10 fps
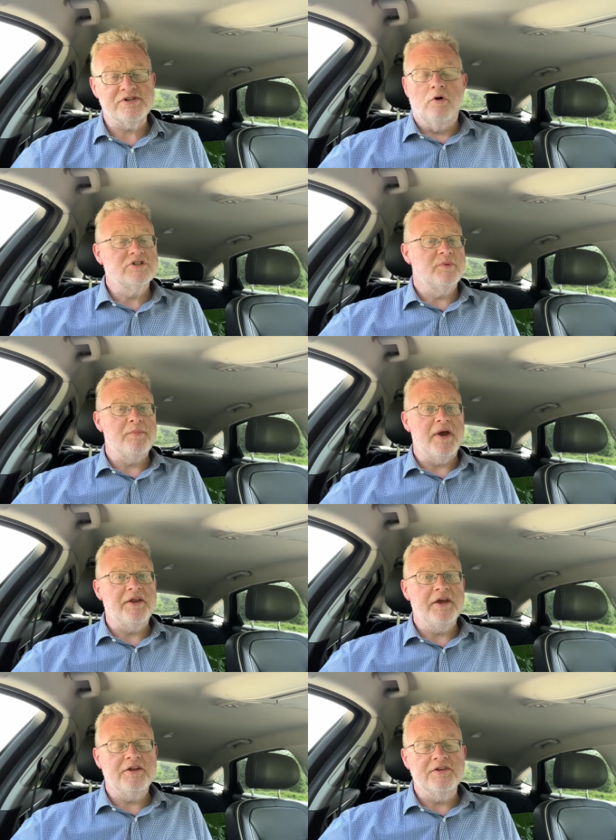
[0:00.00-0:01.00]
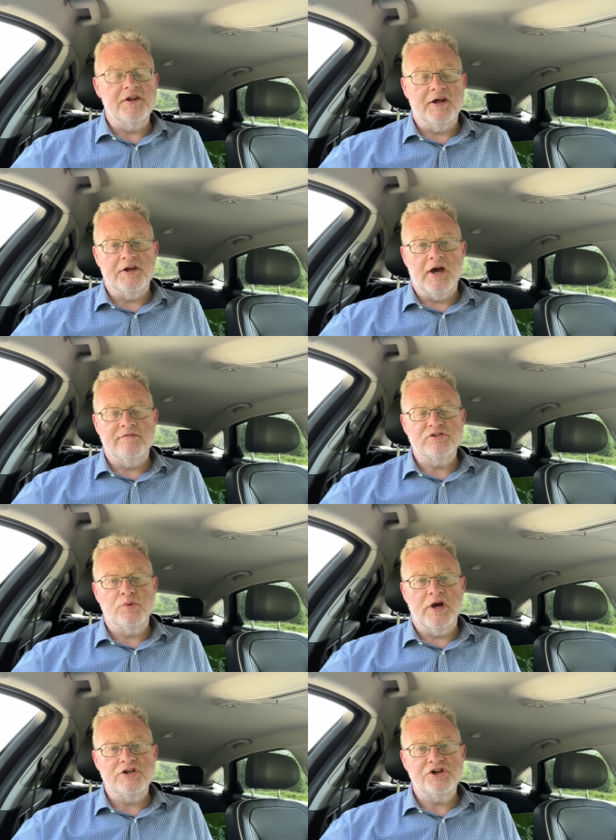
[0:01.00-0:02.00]
Also, by bending it into that half
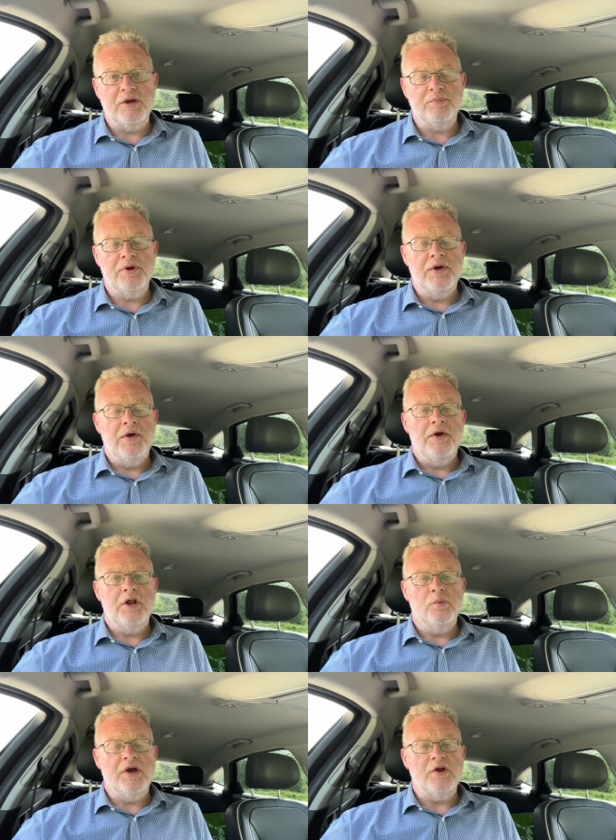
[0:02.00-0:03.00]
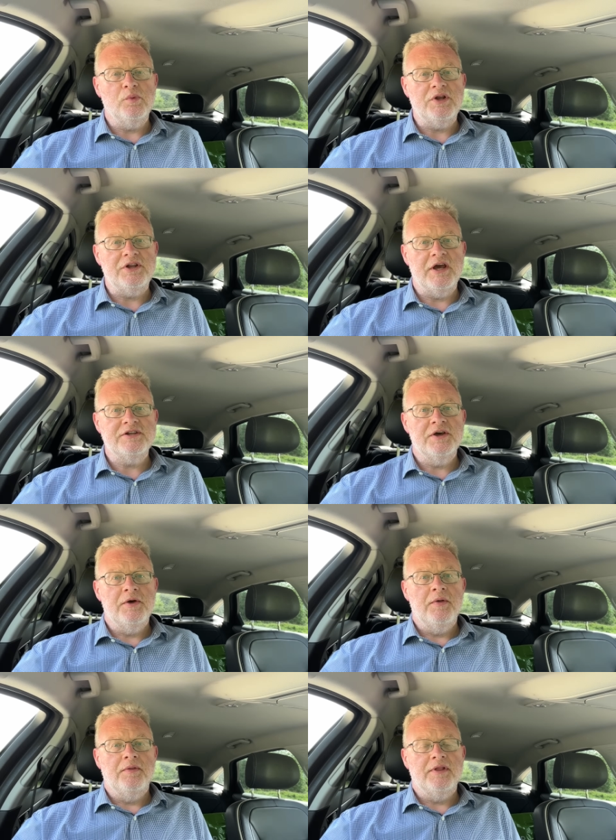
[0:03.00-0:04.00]
square shape, in the way that we did,
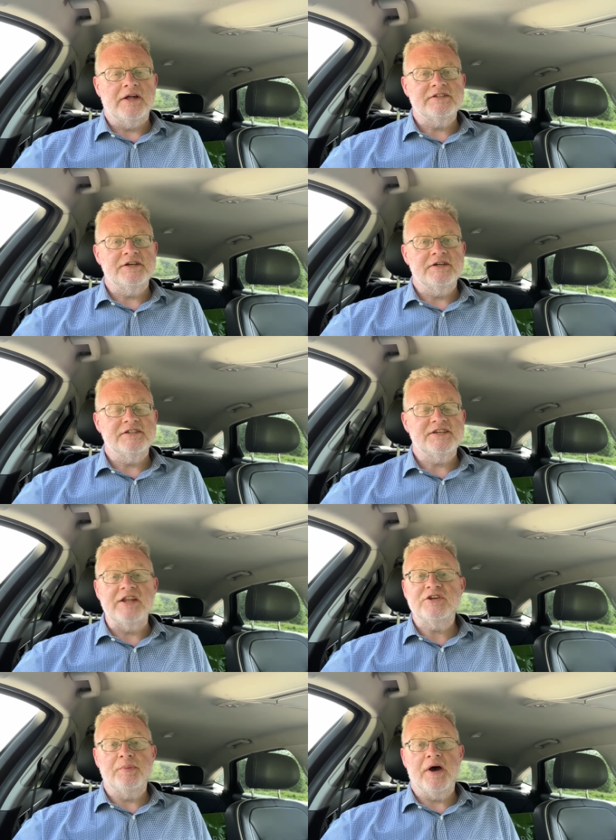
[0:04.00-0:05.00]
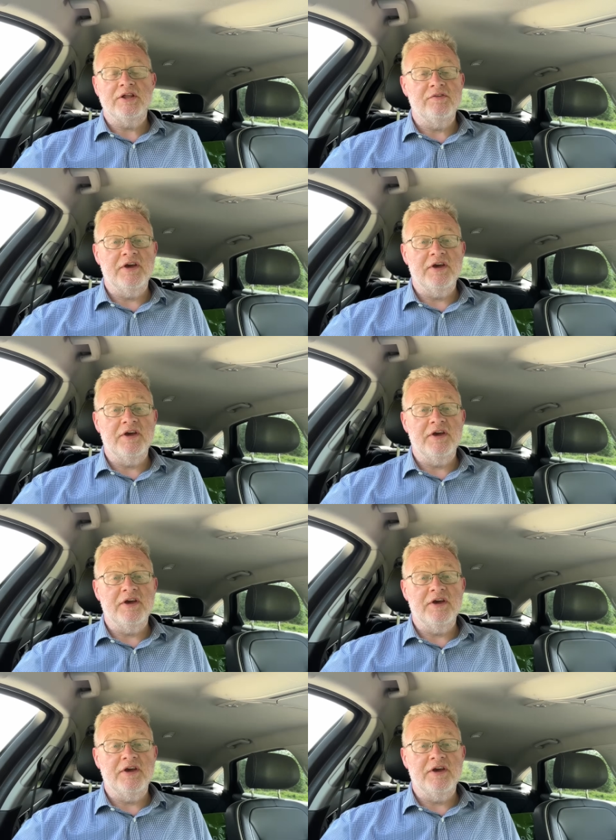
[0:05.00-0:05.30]
that uh, center part of the